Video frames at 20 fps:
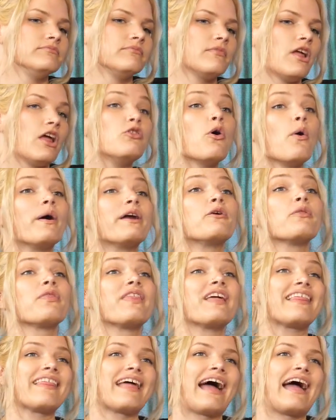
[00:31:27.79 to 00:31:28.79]
No, I don't
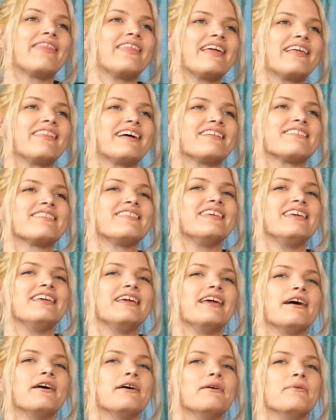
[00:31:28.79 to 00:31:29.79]
think. I think that's
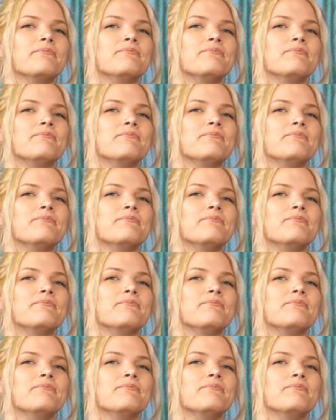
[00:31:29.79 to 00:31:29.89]
the